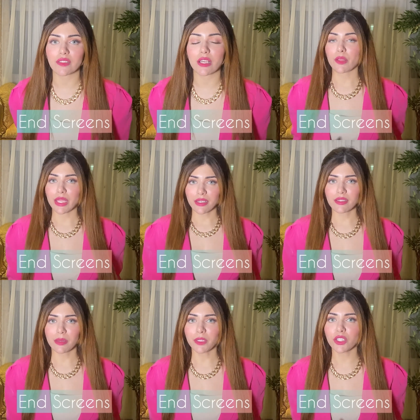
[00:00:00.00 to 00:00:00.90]
Now, that is
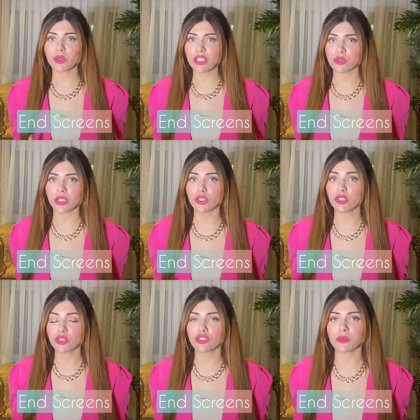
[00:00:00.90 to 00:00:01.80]
something you can do in your
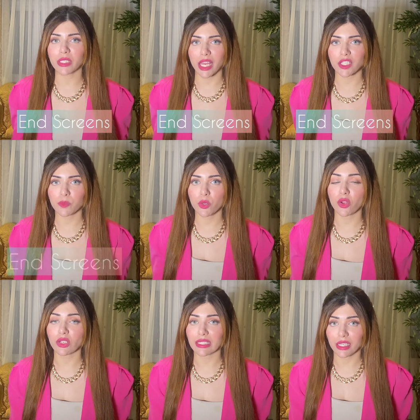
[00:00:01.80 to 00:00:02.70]
YouTube dashboard
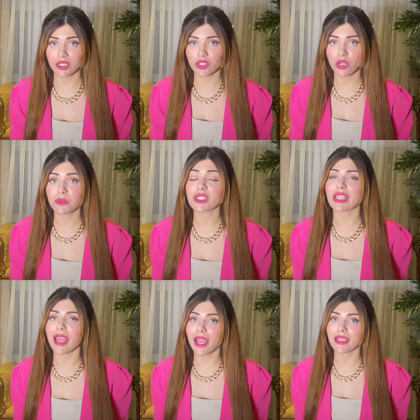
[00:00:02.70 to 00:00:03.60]
on a desktop. Just
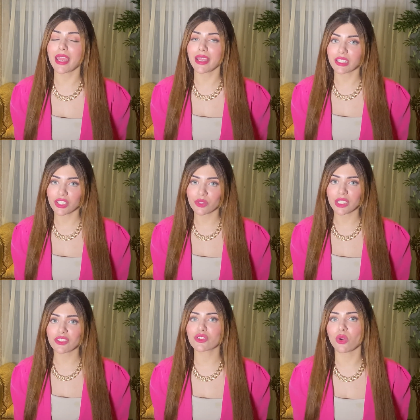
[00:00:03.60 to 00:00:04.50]
add end
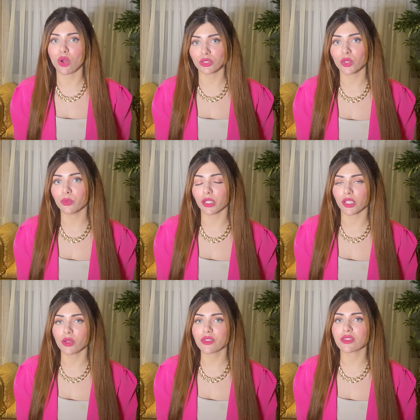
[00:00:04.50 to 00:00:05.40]
screens to all your
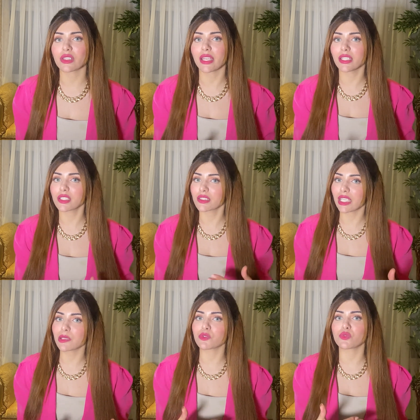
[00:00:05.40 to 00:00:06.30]
videos so that it just
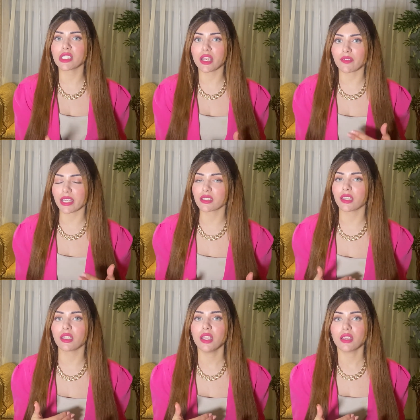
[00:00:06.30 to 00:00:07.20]
keeps
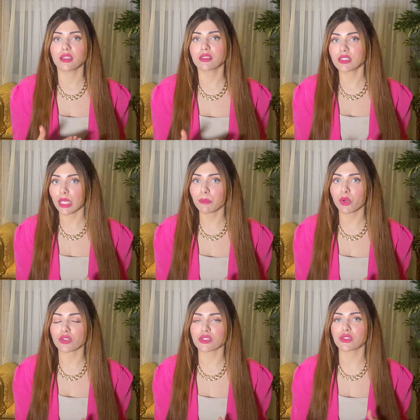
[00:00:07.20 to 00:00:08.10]
redirecting the same
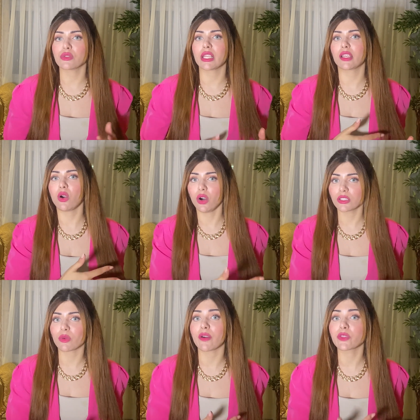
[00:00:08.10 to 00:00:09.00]
person to like all
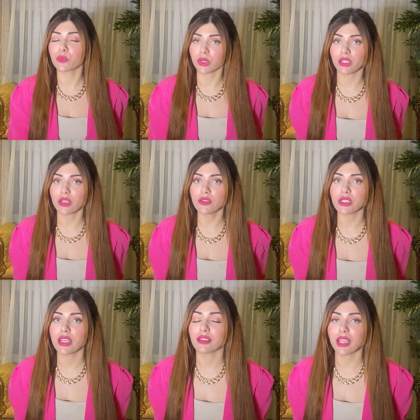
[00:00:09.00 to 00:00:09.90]
your other videos.
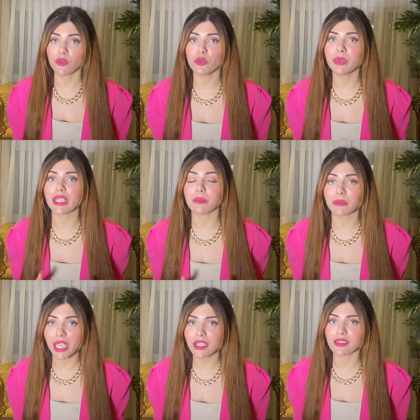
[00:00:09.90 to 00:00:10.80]
That will be
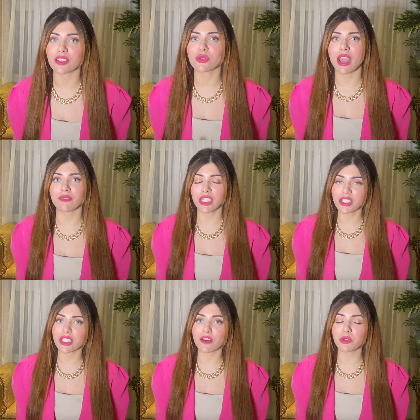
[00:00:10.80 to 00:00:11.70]
amazing to have each
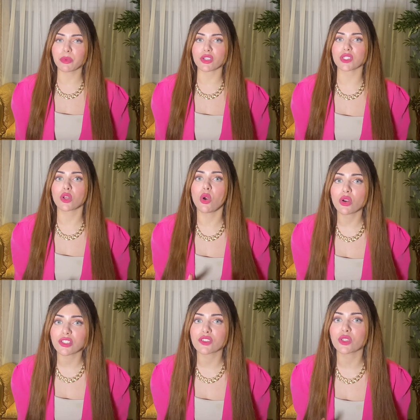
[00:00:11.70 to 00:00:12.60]
and every person
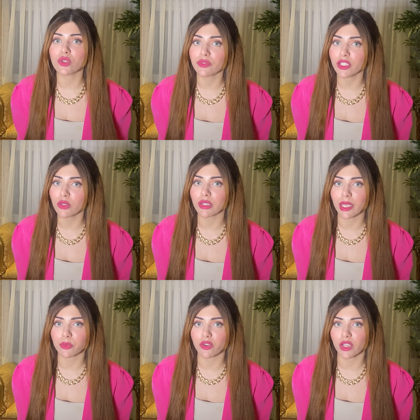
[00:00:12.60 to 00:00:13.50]
hooked to your video
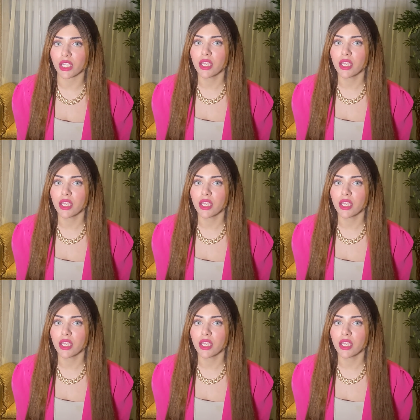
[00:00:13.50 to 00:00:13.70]
library.